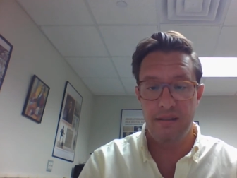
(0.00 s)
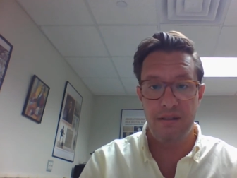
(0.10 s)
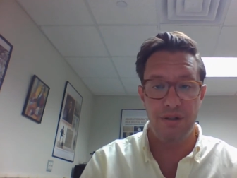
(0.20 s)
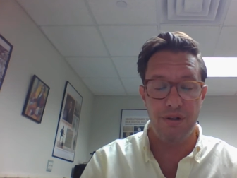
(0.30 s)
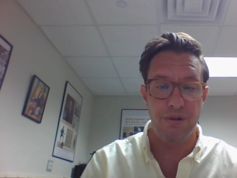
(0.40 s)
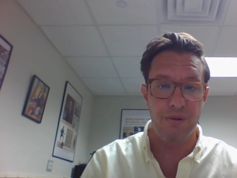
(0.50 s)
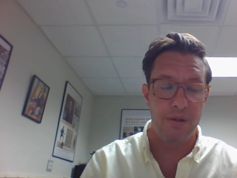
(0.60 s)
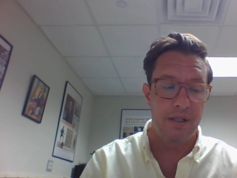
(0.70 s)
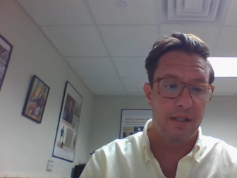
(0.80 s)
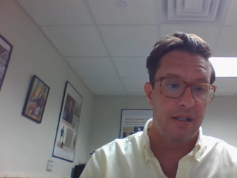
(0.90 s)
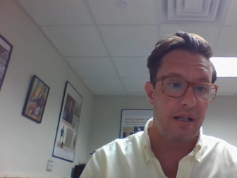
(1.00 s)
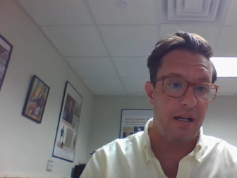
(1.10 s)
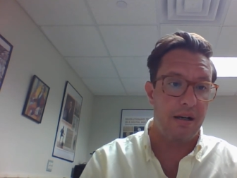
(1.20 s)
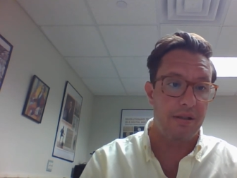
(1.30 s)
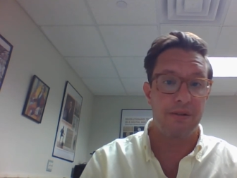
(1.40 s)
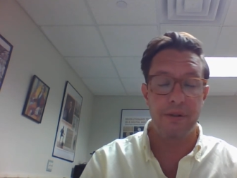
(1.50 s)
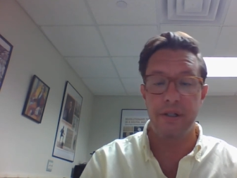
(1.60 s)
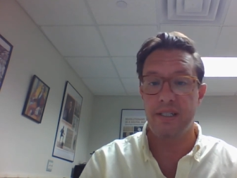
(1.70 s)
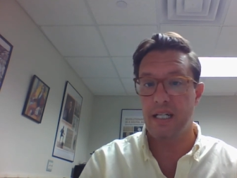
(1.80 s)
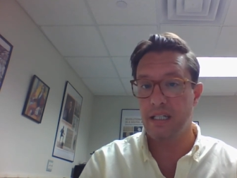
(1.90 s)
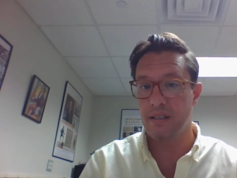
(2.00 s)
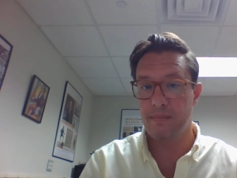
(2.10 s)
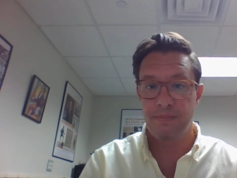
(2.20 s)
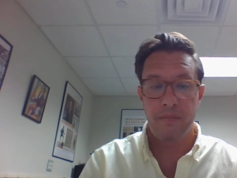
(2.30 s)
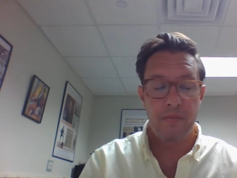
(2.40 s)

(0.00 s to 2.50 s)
to authorities in England,